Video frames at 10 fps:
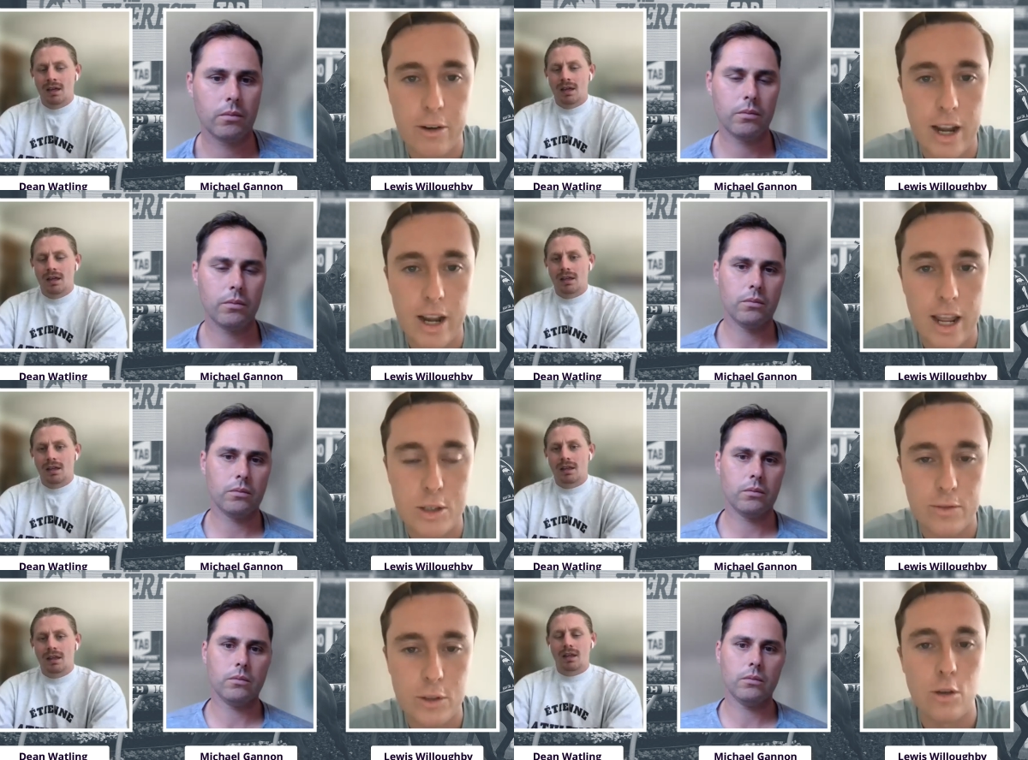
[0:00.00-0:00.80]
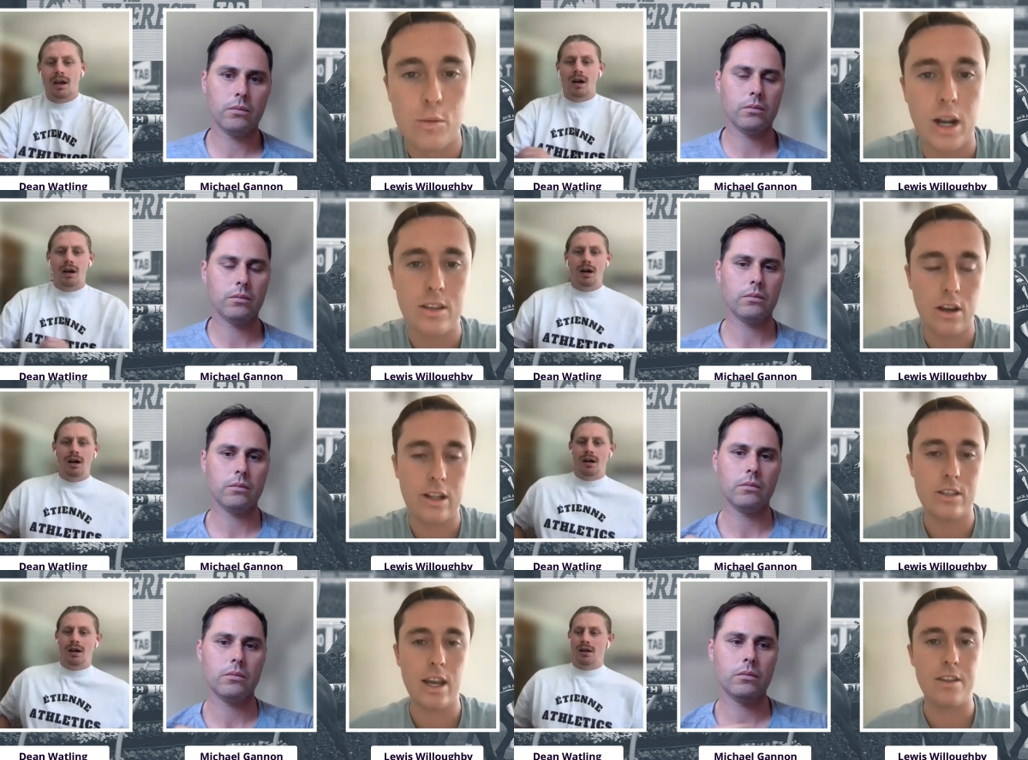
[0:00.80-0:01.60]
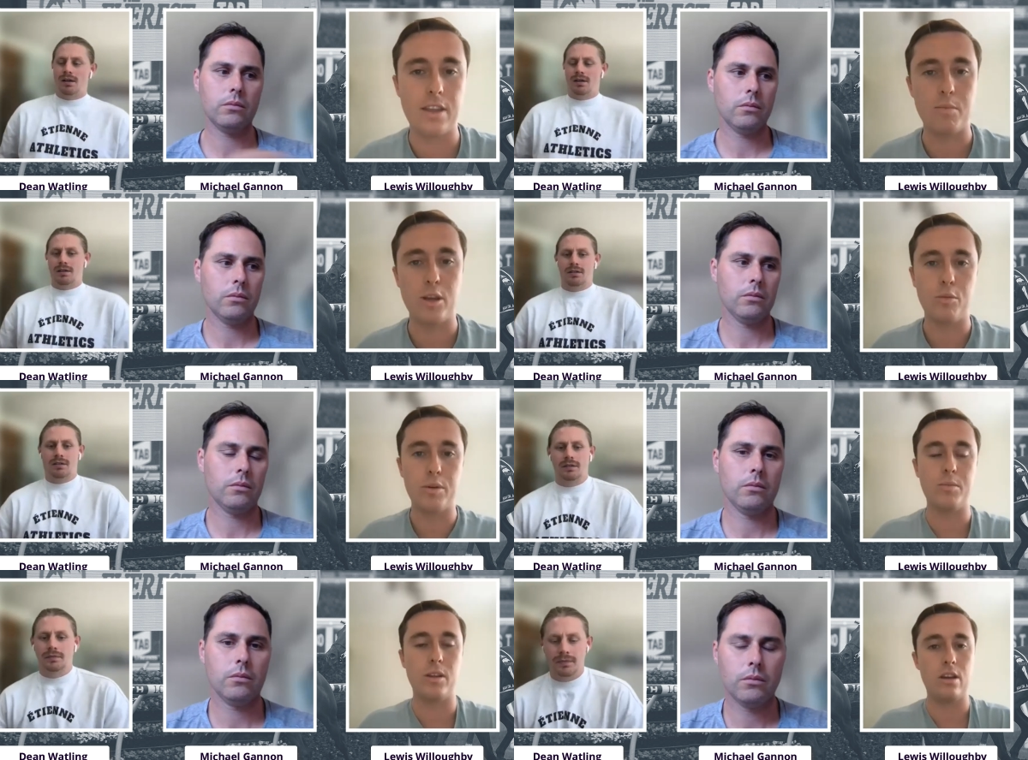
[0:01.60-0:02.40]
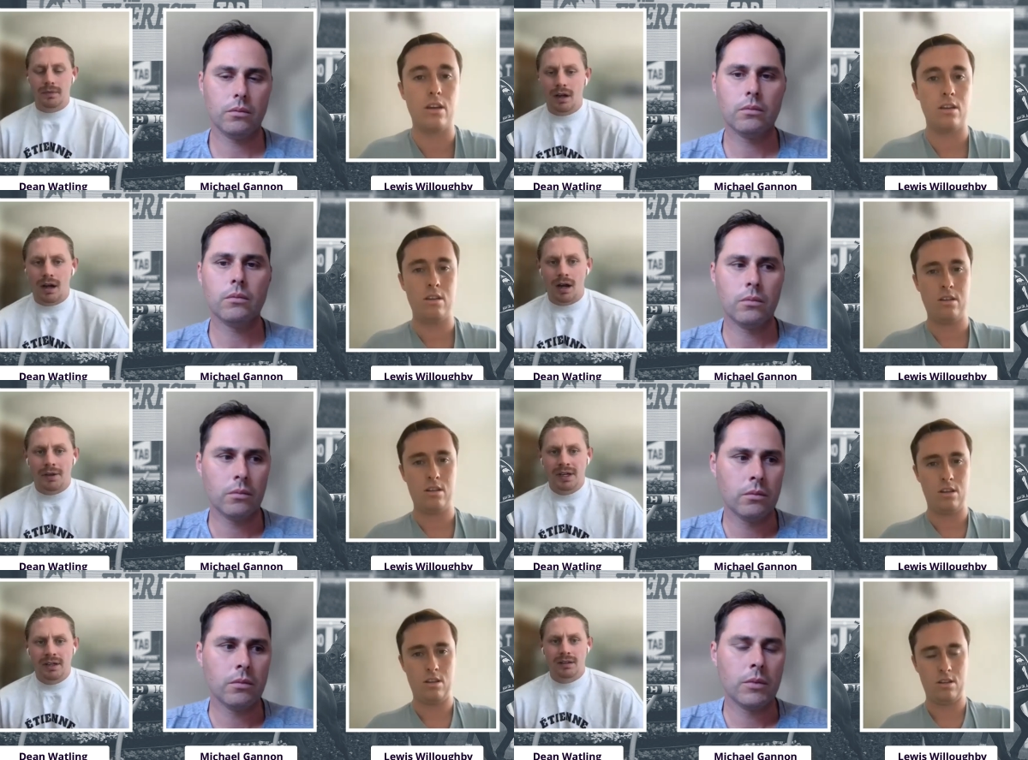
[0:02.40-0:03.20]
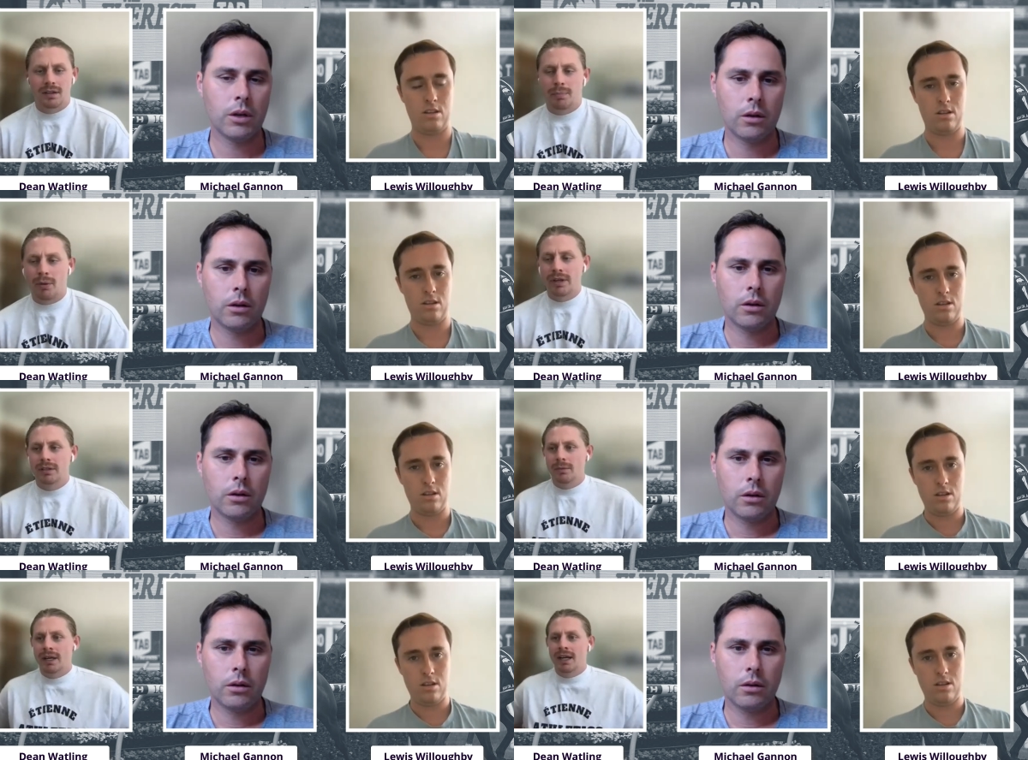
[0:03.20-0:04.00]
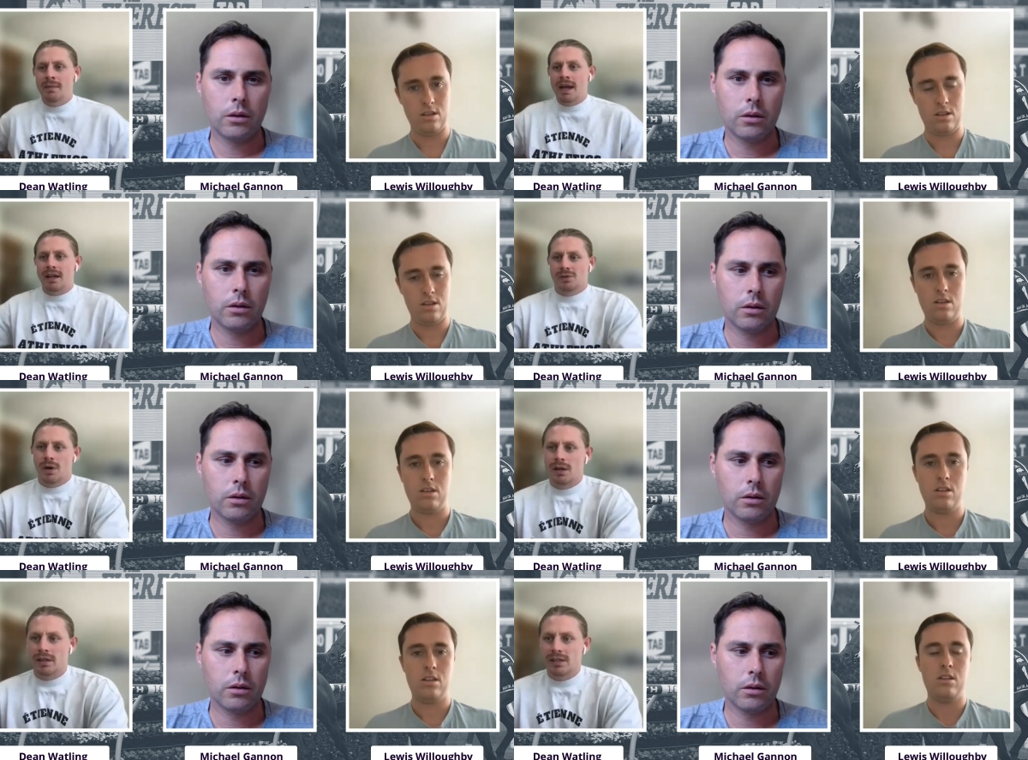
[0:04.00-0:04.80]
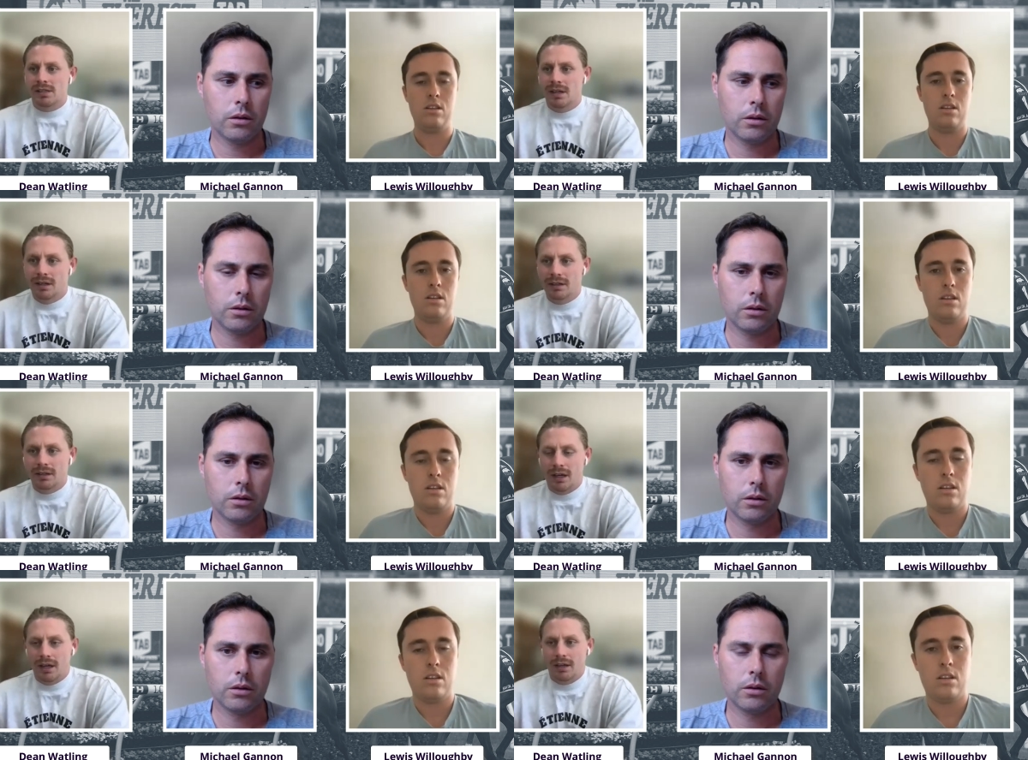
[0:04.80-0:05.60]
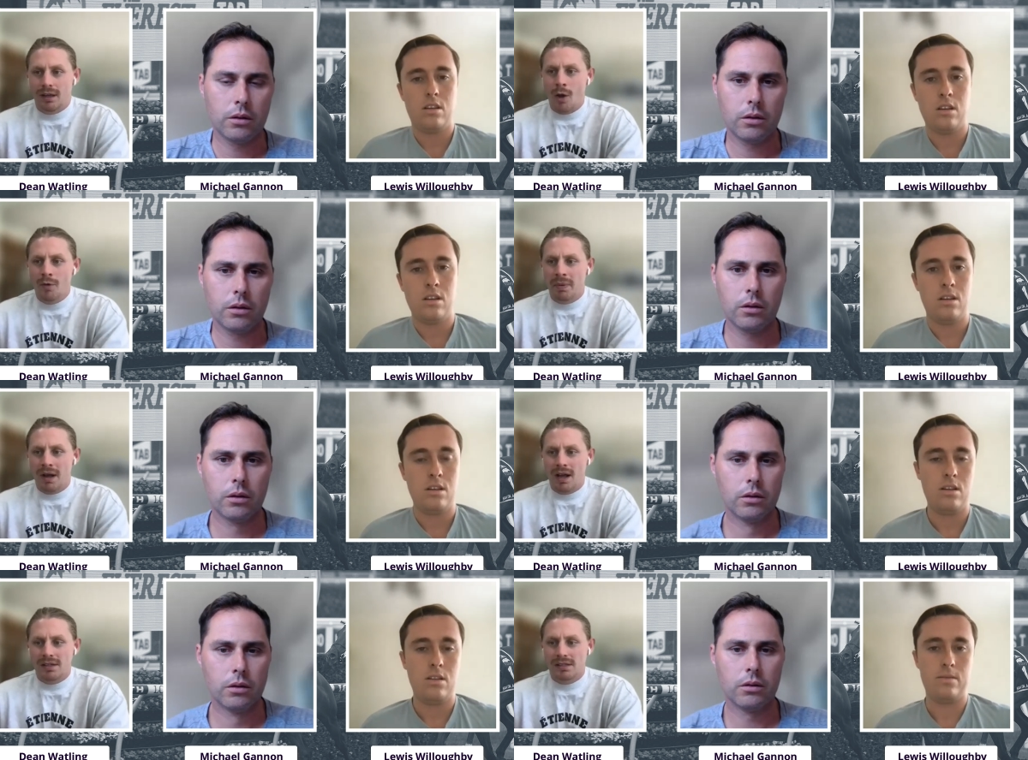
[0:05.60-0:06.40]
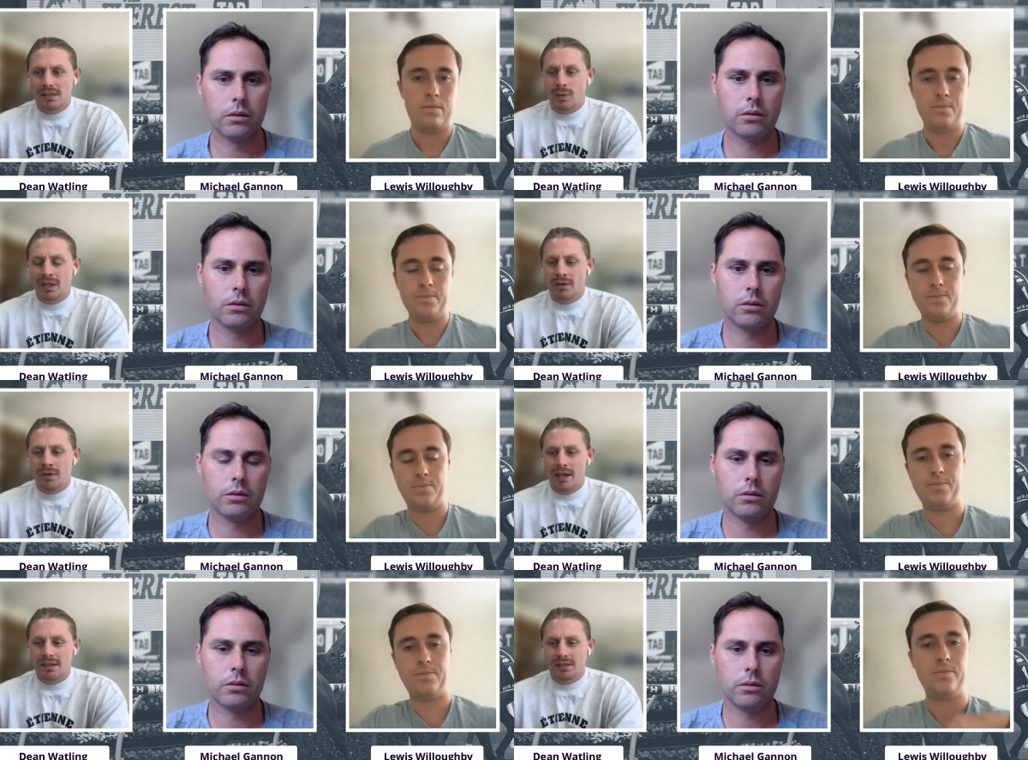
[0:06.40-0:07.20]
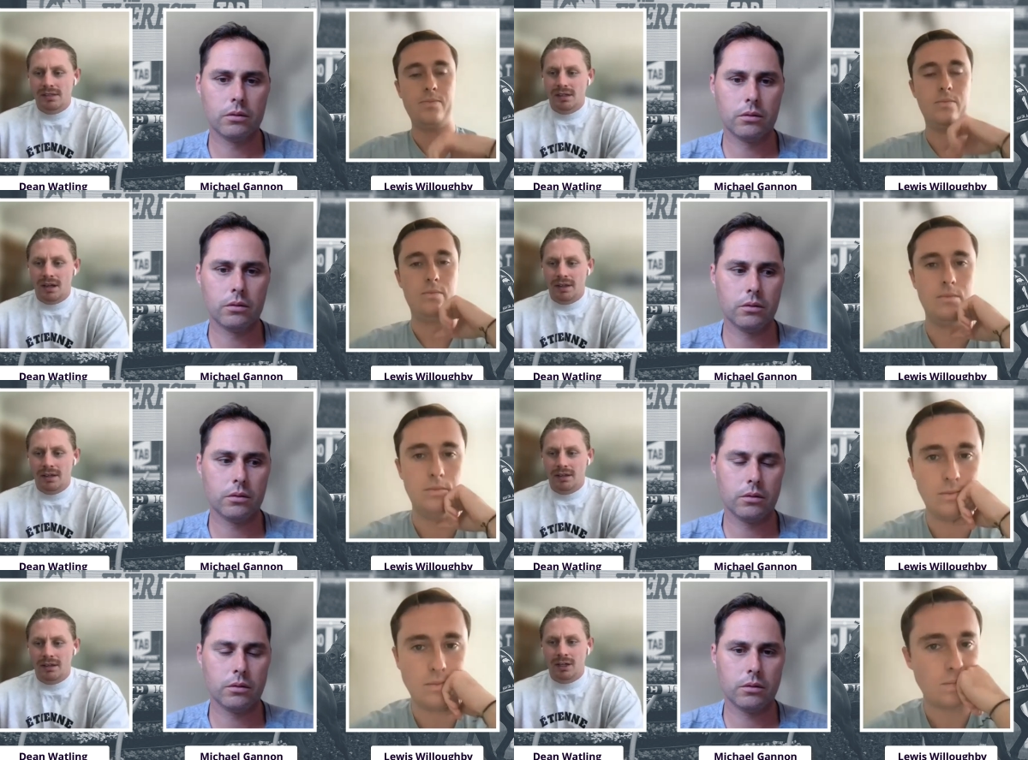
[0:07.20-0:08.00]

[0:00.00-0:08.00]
Speaker 1: it out himself too, but I'd, I'd say that they'd be helping him
Speaker 2: there. I think the point we need to make as well is that overpass to win the race, I think